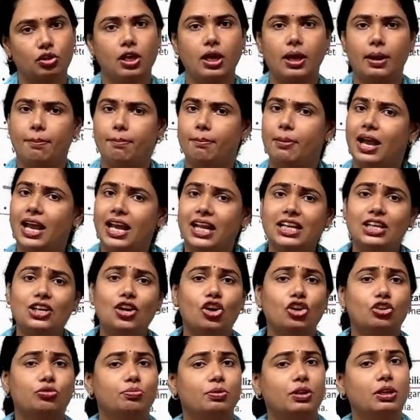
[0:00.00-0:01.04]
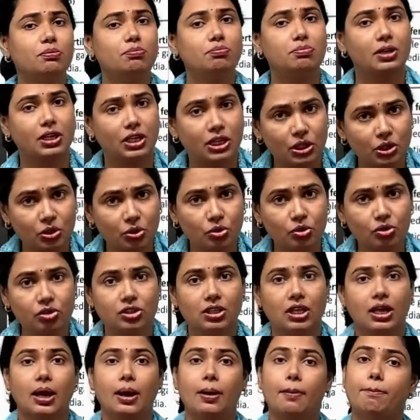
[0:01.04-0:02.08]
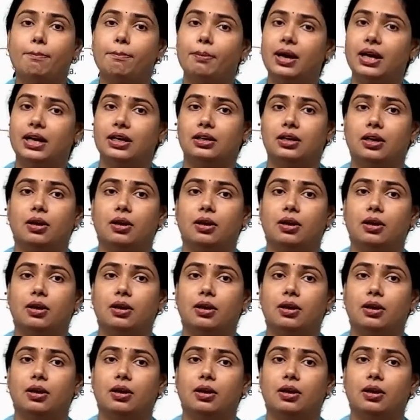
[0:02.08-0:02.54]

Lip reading: Many offspring produce, but